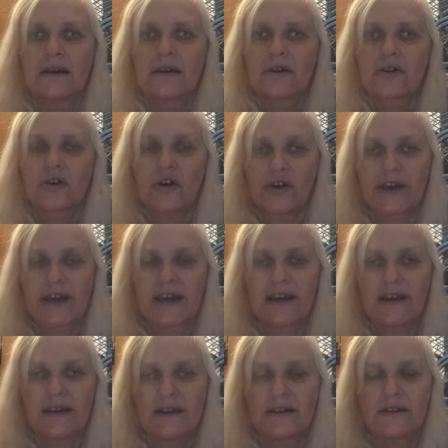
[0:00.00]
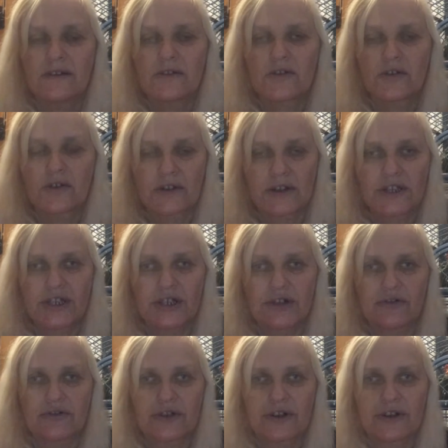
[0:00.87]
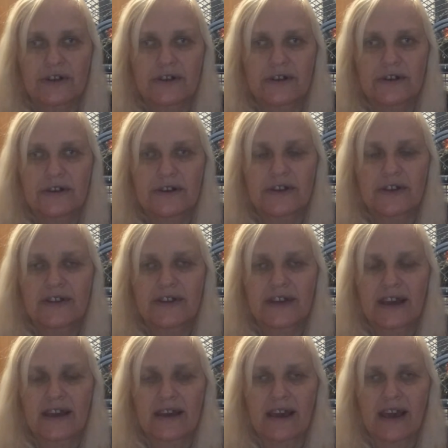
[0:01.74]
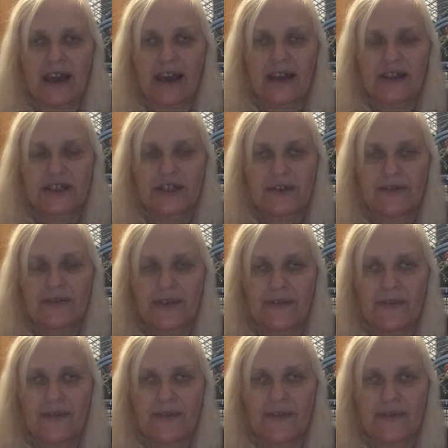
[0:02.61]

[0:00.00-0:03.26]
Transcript: Cocky took the children to the edge of the